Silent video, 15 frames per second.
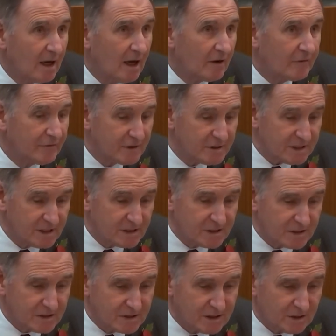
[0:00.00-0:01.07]
At first
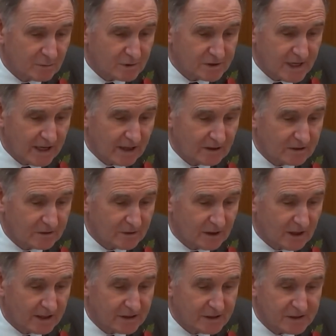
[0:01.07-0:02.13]
instance, it was held that the
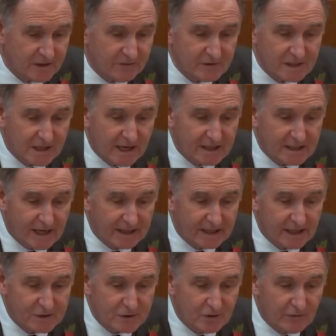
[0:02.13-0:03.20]
1978 Act
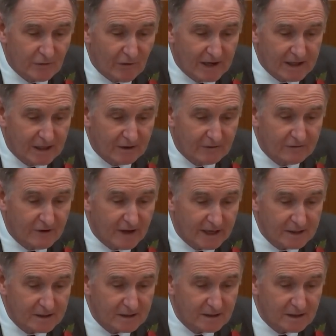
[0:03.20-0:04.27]
has overriding
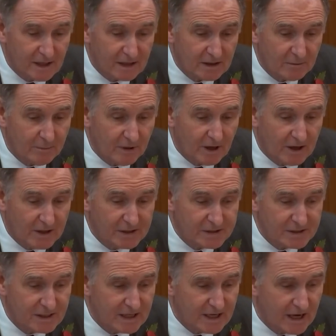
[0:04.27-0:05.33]
effect and applies
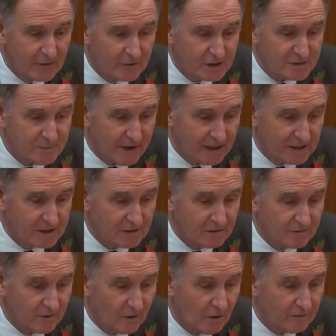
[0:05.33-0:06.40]

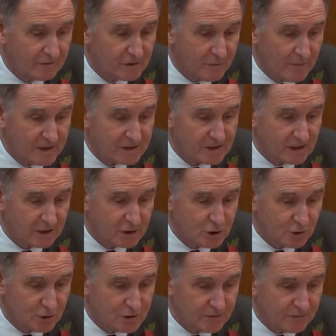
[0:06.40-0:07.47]
irrespective of domestic
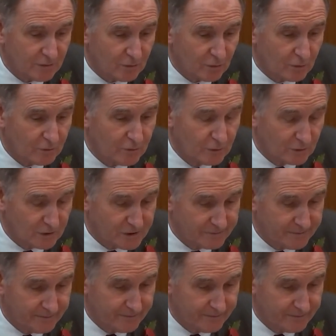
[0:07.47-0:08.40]
choice of law rules.